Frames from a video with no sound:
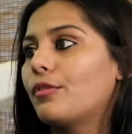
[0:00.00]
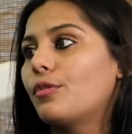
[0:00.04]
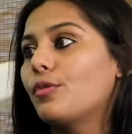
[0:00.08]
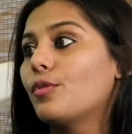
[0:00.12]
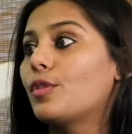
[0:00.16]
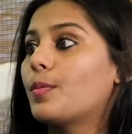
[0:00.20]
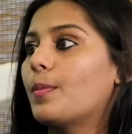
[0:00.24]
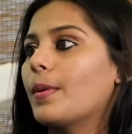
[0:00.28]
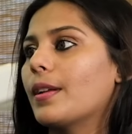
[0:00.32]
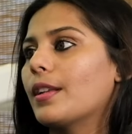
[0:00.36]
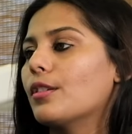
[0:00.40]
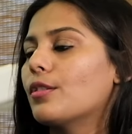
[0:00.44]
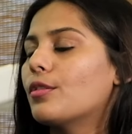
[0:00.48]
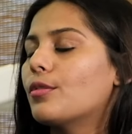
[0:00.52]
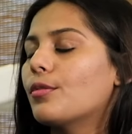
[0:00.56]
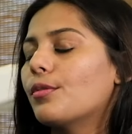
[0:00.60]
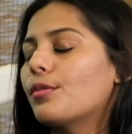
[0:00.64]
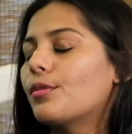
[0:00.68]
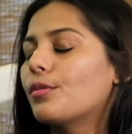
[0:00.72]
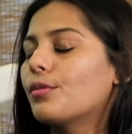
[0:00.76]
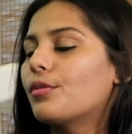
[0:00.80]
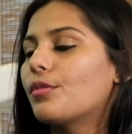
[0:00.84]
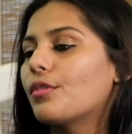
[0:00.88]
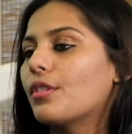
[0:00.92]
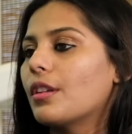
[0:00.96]
to spend 2
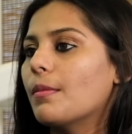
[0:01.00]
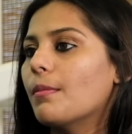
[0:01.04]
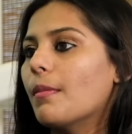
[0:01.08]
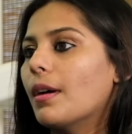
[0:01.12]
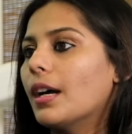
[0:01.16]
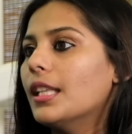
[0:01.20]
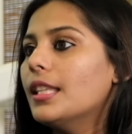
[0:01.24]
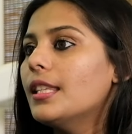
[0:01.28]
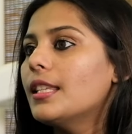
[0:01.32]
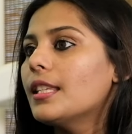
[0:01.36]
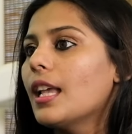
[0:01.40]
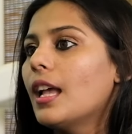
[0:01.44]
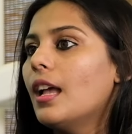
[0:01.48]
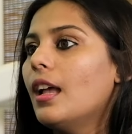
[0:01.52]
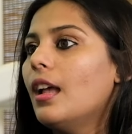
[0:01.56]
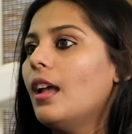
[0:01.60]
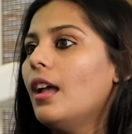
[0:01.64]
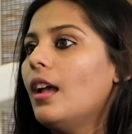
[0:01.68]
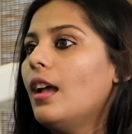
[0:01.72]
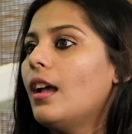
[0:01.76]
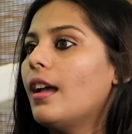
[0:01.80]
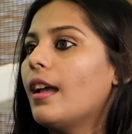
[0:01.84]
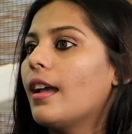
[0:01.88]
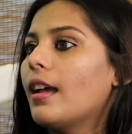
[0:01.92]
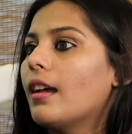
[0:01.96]
to 3 months
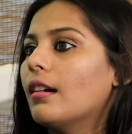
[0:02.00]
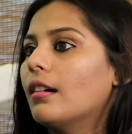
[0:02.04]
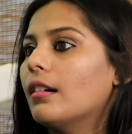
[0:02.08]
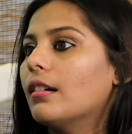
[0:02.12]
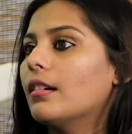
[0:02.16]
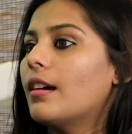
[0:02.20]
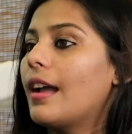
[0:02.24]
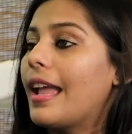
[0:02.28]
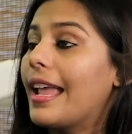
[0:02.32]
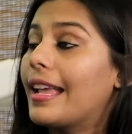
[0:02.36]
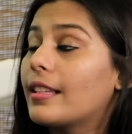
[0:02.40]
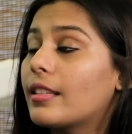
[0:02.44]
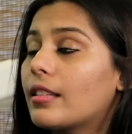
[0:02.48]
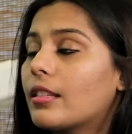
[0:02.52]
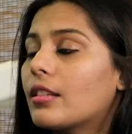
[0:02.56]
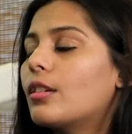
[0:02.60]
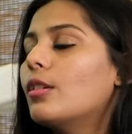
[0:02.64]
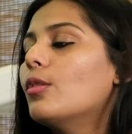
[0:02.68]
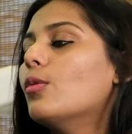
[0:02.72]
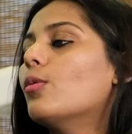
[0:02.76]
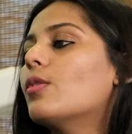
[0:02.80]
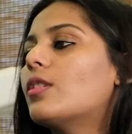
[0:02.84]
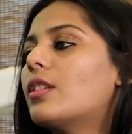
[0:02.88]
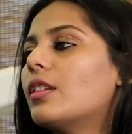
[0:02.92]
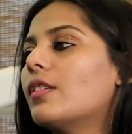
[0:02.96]

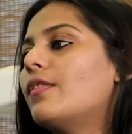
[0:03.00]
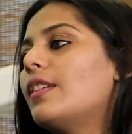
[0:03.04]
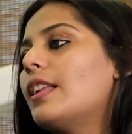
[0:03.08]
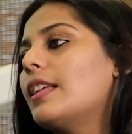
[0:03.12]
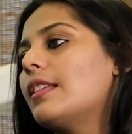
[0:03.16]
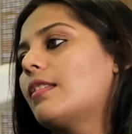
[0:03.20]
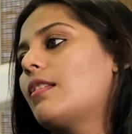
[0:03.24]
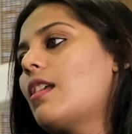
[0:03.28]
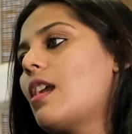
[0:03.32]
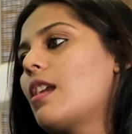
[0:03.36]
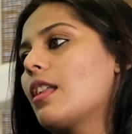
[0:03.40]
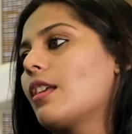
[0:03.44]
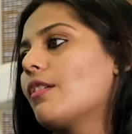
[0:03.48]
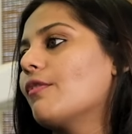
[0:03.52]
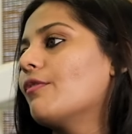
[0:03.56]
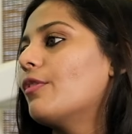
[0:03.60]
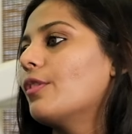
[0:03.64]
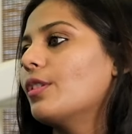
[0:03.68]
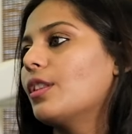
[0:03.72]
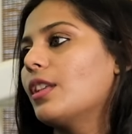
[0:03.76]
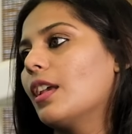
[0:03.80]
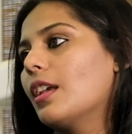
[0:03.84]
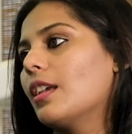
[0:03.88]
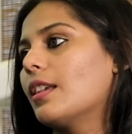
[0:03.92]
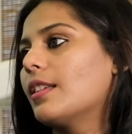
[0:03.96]
exclusively studying
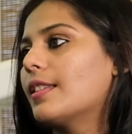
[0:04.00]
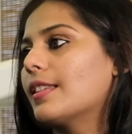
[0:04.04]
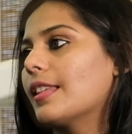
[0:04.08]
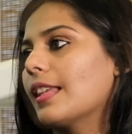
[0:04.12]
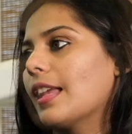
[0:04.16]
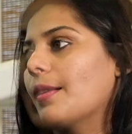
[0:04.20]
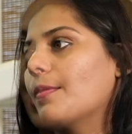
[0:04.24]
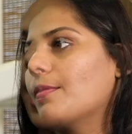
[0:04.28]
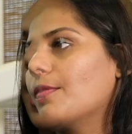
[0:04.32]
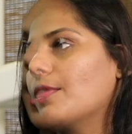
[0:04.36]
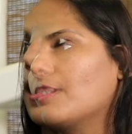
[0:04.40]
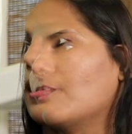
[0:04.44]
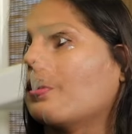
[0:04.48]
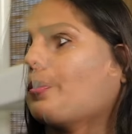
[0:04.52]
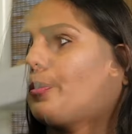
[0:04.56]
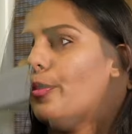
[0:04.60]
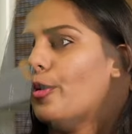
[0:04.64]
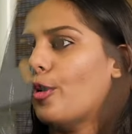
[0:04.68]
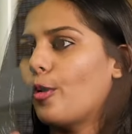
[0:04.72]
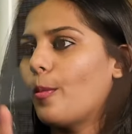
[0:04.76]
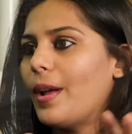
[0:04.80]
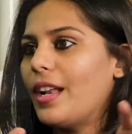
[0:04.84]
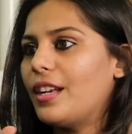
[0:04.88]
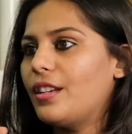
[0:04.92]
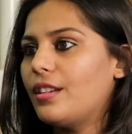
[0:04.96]
for the exam.
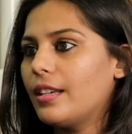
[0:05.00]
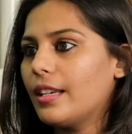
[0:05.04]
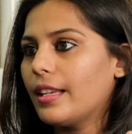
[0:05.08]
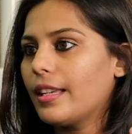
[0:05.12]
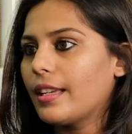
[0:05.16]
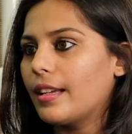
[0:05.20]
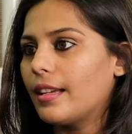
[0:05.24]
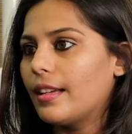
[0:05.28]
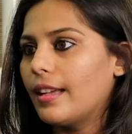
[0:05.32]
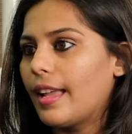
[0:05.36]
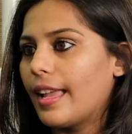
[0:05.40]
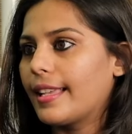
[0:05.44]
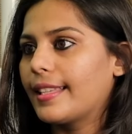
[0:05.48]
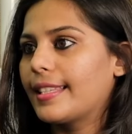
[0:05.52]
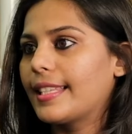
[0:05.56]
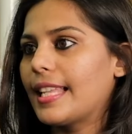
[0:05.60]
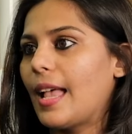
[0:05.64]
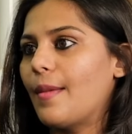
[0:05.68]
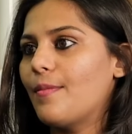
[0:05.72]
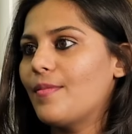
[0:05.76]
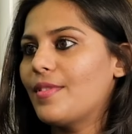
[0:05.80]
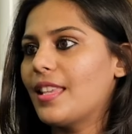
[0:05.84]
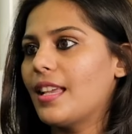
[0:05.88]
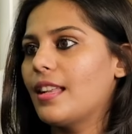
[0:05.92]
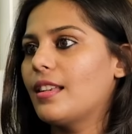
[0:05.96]
Prometric
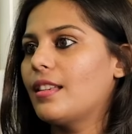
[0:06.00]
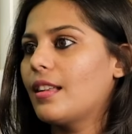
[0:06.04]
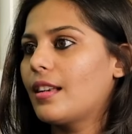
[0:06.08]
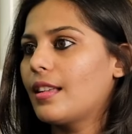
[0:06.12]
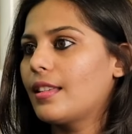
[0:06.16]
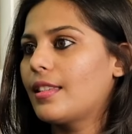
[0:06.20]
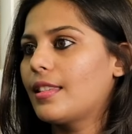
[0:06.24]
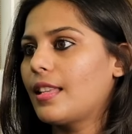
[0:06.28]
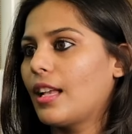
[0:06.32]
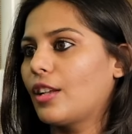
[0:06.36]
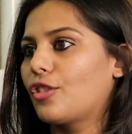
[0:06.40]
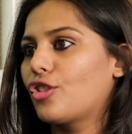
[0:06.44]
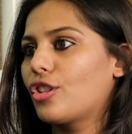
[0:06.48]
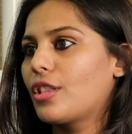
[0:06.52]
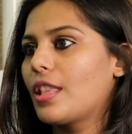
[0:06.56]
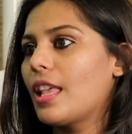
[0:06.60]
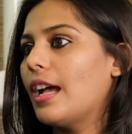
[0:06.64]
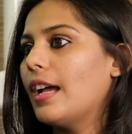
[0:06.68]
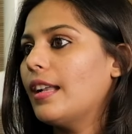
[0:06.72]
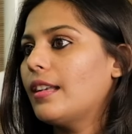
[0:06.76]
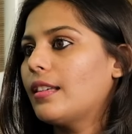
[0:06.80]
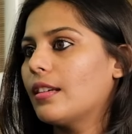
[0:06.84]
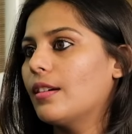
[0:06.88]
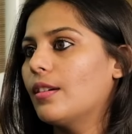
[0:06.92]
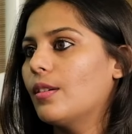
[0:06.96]
exam center is such
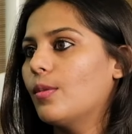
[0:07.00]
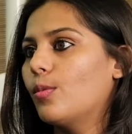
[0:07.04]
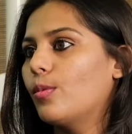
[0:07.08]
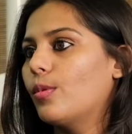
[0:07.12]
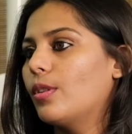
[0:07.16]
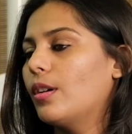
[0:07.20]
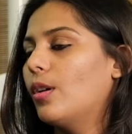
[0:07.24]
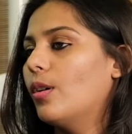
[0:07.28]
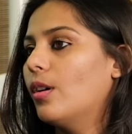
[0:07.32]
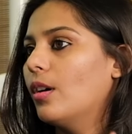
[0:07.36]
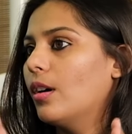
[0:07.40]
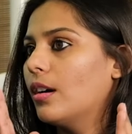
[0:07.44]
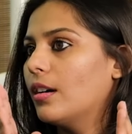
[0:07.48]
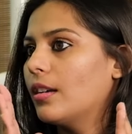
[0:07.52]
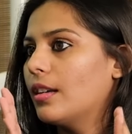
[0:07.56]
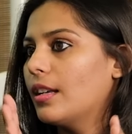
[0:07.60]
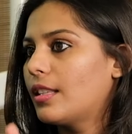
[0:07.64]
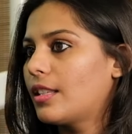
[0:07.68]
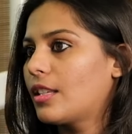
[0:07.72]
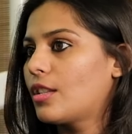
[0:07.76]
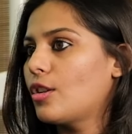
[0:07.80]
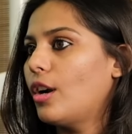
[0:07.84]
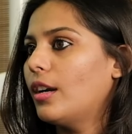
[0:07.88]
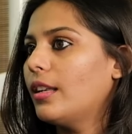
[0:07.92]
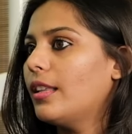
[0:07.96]
that
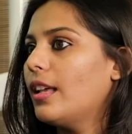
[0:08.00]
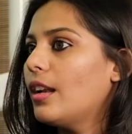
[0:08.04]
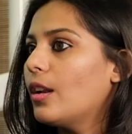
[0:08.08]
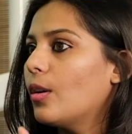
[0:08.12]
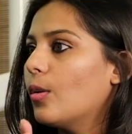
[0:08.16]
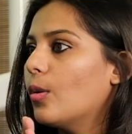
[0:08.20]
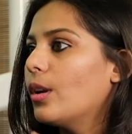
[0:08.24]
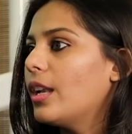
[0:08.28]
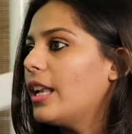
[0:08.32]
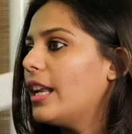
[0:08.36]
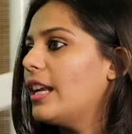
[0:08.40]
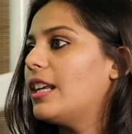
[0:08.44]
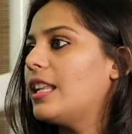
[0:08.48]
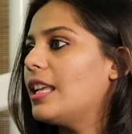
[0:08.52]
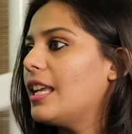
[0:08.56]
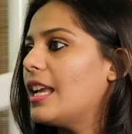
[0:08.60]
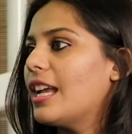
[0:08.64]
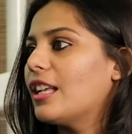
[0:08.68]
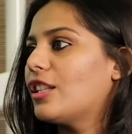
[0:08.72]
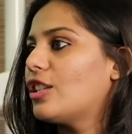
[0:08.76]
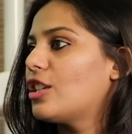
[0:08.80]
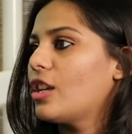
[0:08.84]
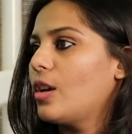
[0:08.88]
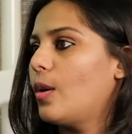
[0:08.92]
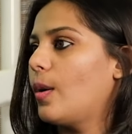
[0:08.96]
it's not that only
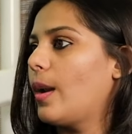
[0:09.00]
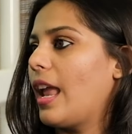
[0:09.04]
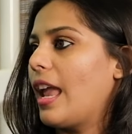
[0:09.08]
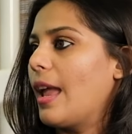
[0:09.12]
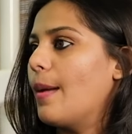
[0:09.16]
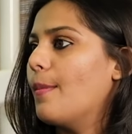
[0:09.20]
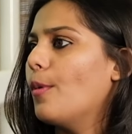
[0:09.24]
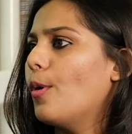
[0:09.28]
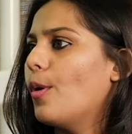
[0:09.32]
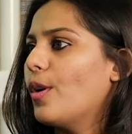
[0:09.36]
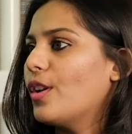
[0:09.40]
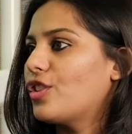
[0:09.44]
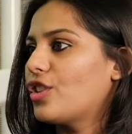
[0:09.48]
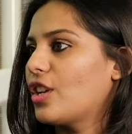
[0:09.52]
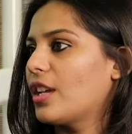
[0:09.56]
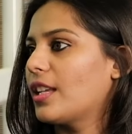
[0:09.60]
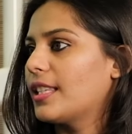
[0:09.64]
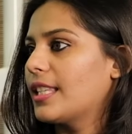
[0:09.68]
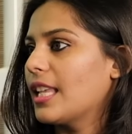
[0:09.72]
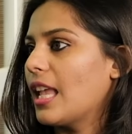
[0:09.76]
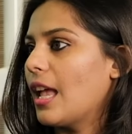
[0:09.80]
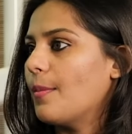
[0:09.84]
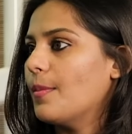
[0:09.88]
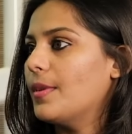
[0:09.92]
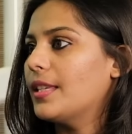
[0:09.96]
DHA or MOH
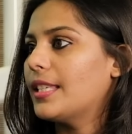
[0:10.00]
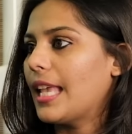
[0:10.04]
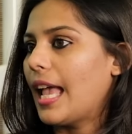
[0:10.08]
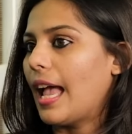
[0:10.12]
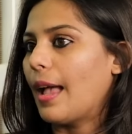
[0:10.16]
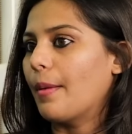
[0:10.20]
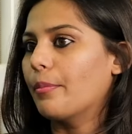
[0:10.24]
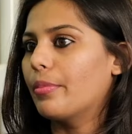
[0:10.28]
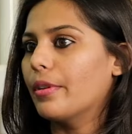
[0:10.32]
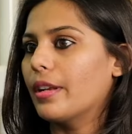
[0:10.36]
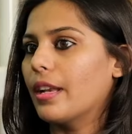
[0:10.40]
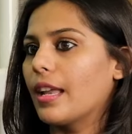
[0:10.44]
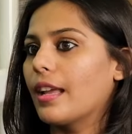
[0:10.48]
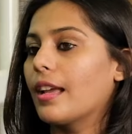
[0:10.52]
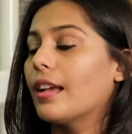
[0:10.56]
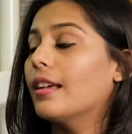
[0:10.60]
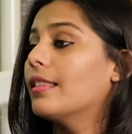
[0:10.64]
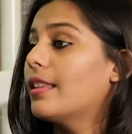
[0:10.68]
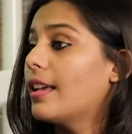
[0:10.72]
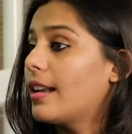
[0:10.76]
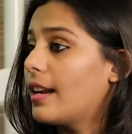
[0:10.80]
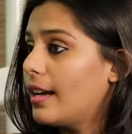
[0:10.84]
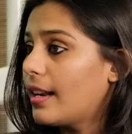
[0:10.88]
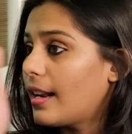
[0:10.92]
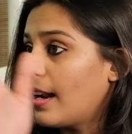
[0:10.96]
exam is happening.
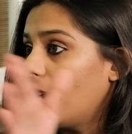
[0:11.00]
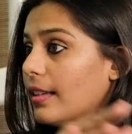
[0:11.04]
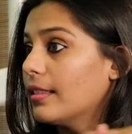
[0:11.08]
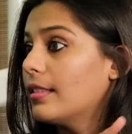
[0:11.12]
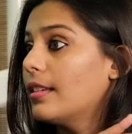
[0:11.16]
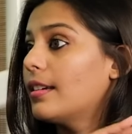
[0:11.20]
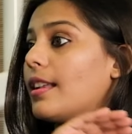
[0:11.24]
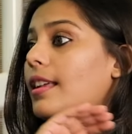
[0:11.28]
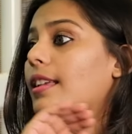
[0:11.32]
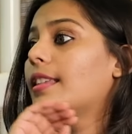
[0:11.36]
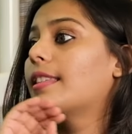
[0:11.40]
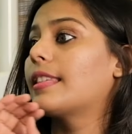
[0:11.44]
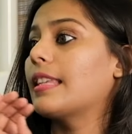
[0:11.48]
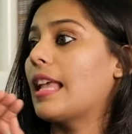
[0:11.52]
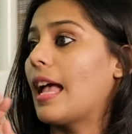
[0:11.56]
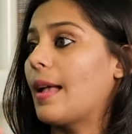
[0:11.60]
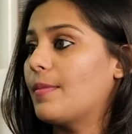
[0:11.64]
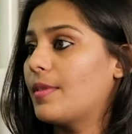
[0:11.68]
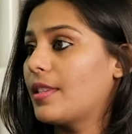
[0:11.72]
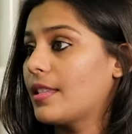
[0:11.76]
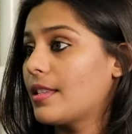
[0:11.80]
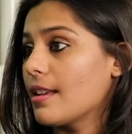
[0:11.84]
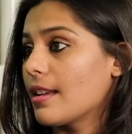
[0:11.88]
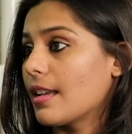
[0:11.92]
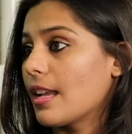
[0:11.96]
There are other
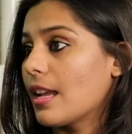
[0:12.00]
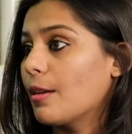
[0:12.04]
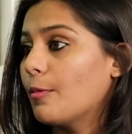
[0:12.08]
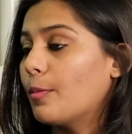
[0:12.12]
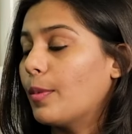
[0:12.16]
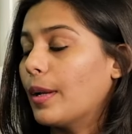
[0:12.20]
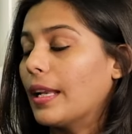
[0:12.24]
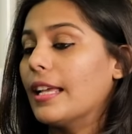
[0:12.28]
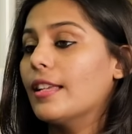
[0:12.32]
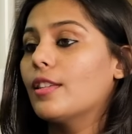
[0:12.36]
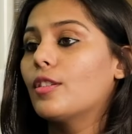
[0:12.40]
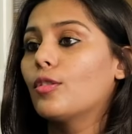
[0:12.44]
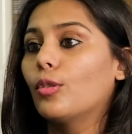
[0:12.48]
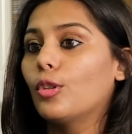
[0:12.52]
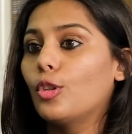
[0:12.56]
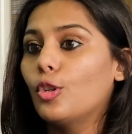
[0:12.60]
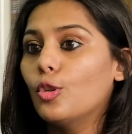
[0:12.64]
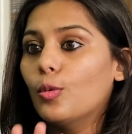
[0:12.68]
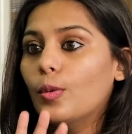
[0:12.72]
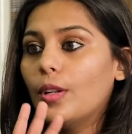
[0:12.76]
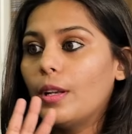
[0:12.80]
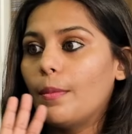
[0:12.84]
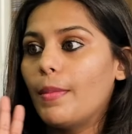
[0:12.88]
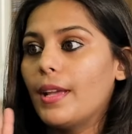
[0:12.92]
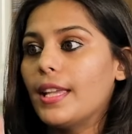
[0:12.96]
exams taking place. So
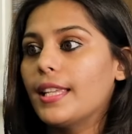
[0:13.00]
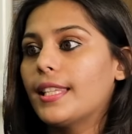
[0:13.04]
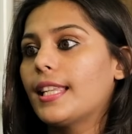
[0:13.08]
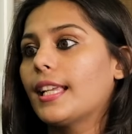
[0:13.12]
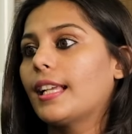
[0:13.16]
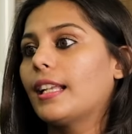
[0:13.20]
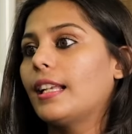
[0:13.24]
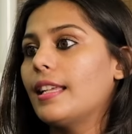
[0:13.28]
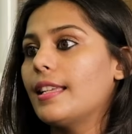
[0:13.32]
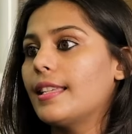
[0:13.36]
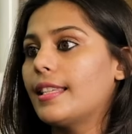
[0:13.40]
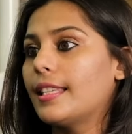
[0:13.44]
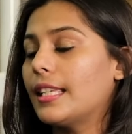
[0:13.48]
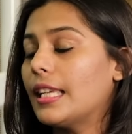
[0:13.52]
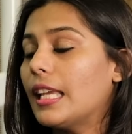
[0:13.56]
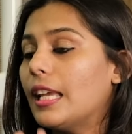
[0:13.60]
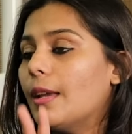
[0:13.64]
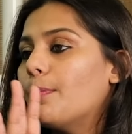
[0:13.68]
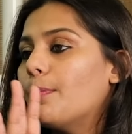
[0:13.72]
you will basically see